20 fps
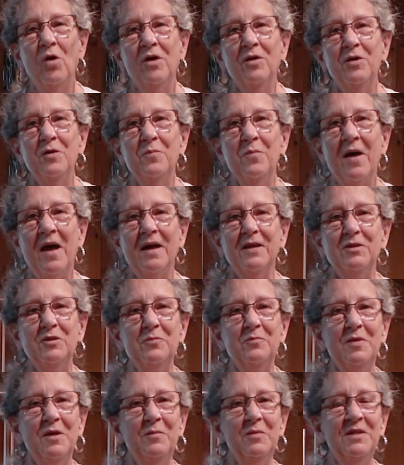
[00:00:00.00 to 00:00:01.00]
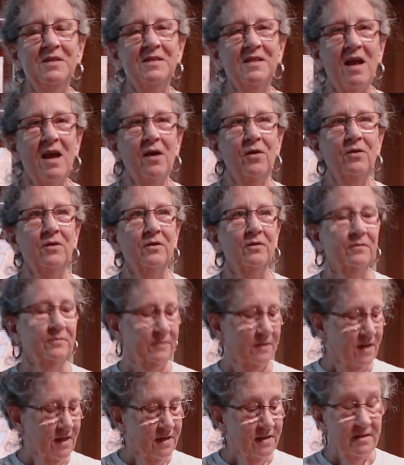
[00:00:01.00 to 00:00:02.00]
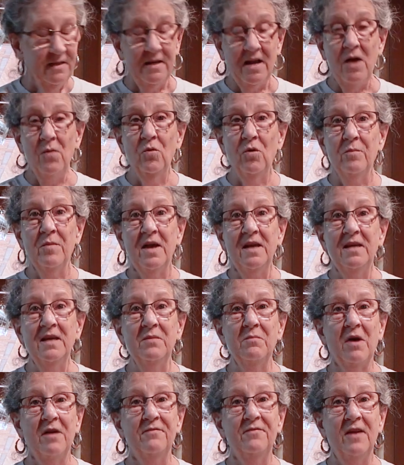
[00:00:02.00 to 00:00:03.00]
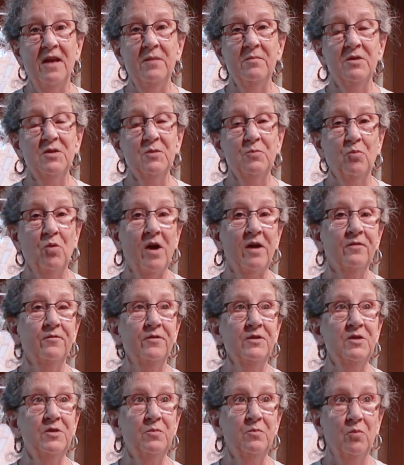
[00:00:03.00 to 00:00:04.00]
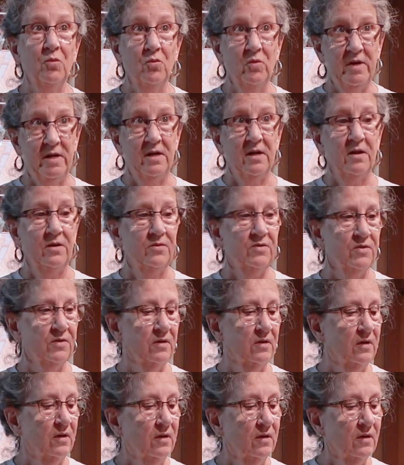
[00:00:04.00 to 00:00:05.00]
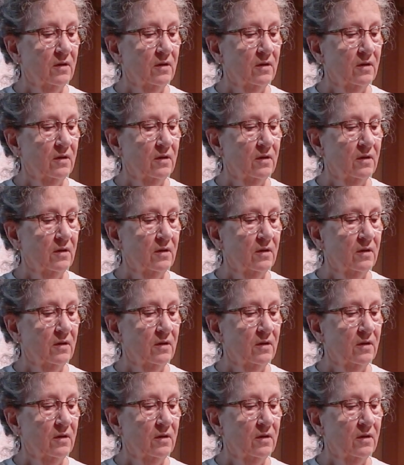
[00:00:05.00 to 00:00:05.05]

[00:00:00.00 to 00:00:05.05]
welcome back to Mimi's Counter. Today we're making my famous breakfast burritos.